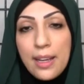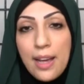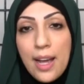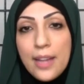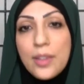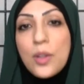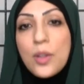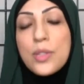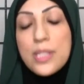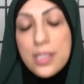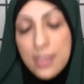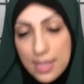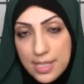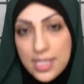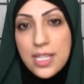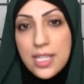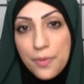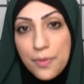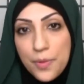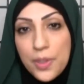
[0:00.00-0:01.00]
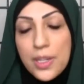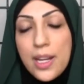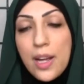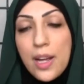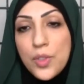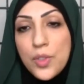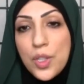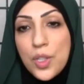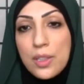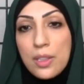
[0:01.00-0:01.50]
I know it's different now
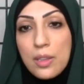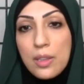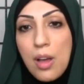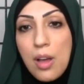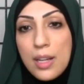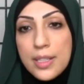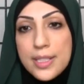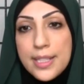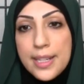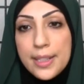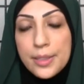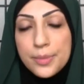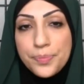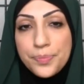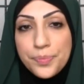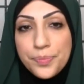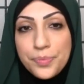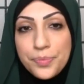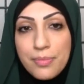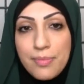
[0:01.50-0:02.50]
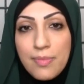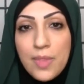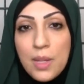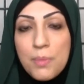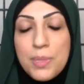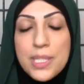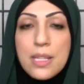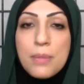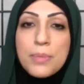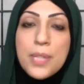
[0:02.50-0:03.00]
during the lockdown, but
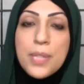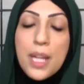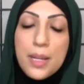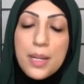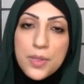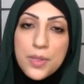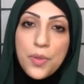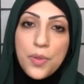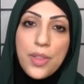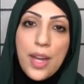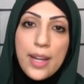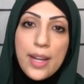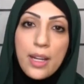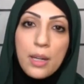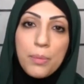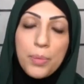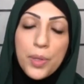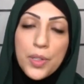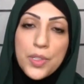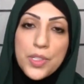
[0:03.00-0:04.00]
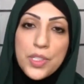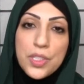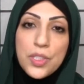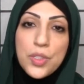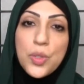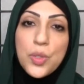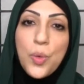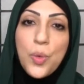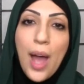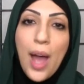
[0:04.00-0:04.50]
sometimes for that young person
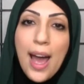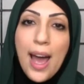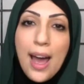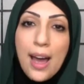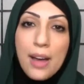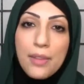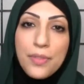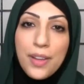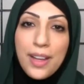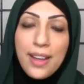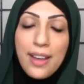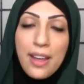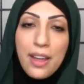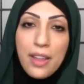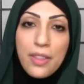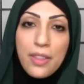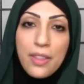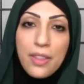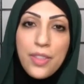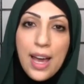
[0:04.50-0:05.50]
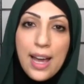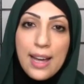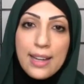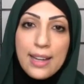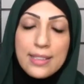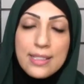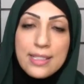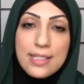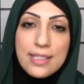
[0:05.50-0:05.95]
to have that